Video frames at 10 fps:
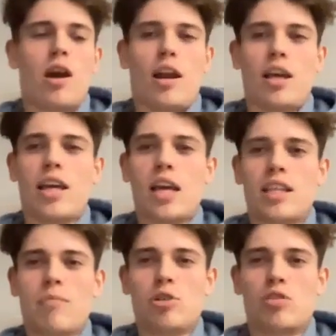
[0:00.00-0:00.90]
and I get
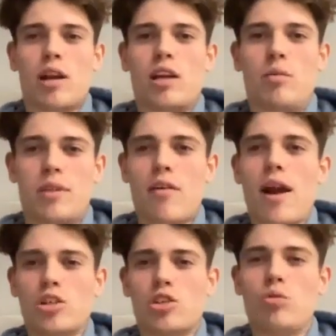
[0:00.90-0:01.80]
demonstrating it, but they're
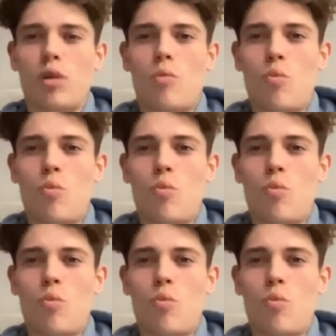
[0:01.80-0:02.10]
actual like